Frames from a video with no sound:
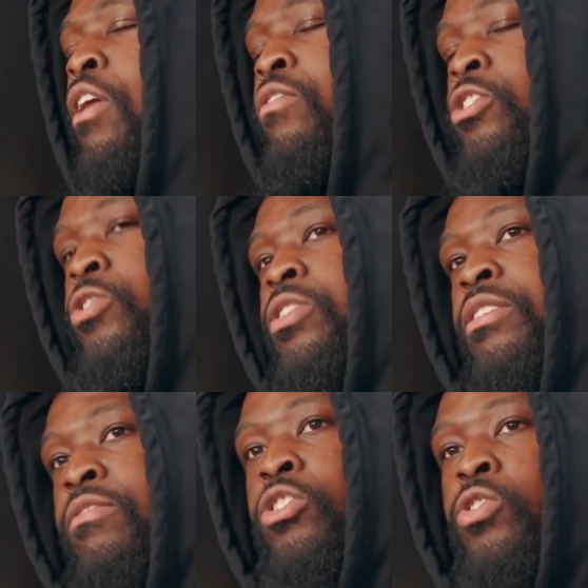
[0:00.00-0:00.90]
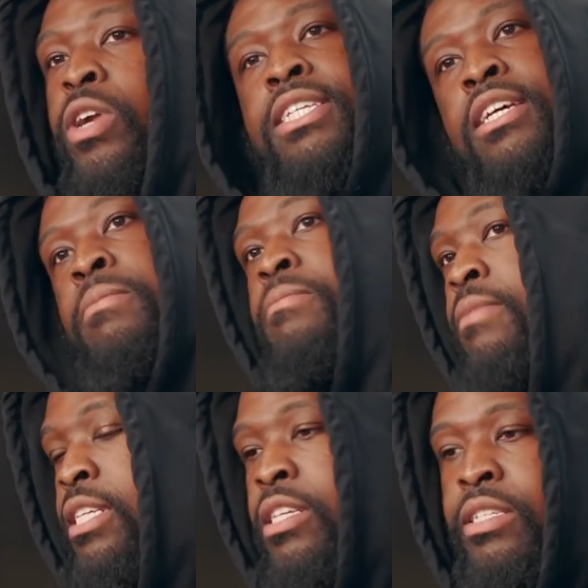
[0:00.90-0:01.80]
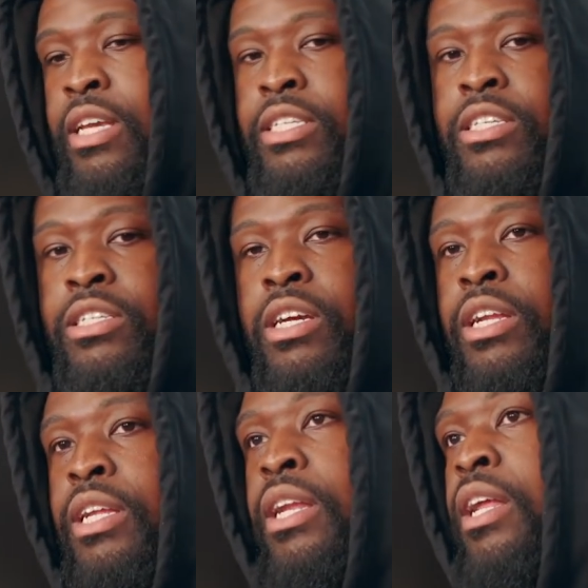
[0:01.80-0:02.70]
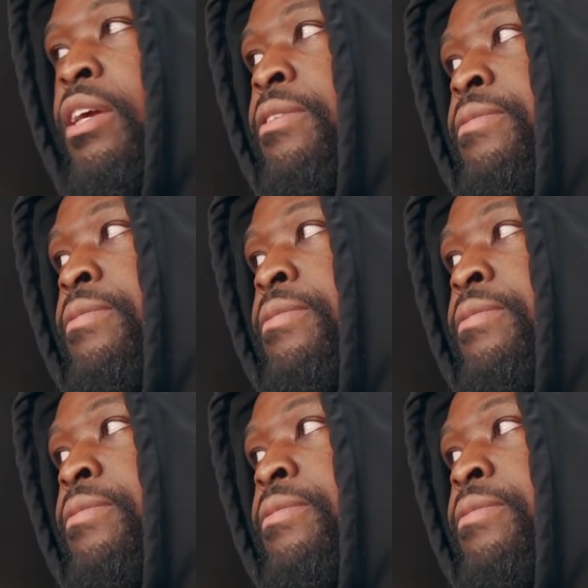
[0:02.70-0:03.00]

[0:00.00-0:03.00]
Oh, for sure. For sure. That's him. That's his DNA.